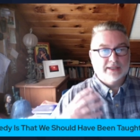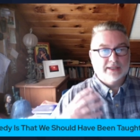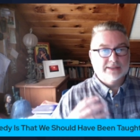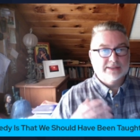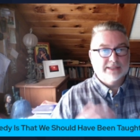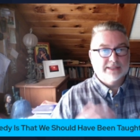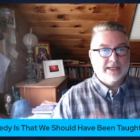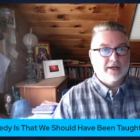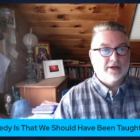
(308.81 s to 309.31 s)
and
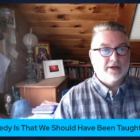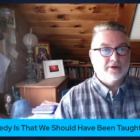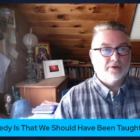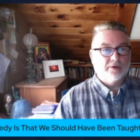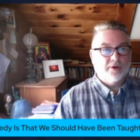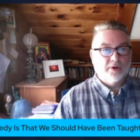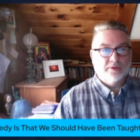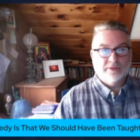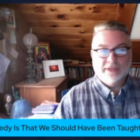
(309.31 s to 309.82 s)
set on
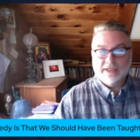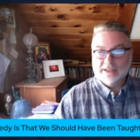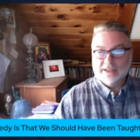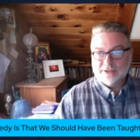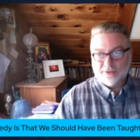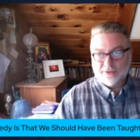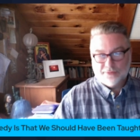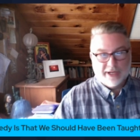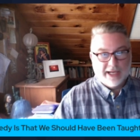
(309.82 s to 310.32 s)
our own and it's
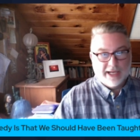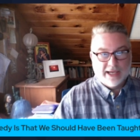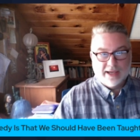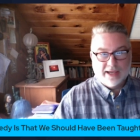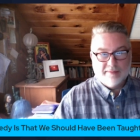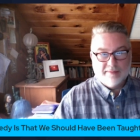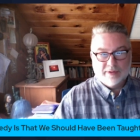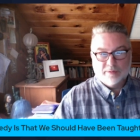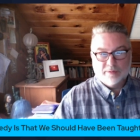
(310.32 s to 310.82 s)
3 a.m.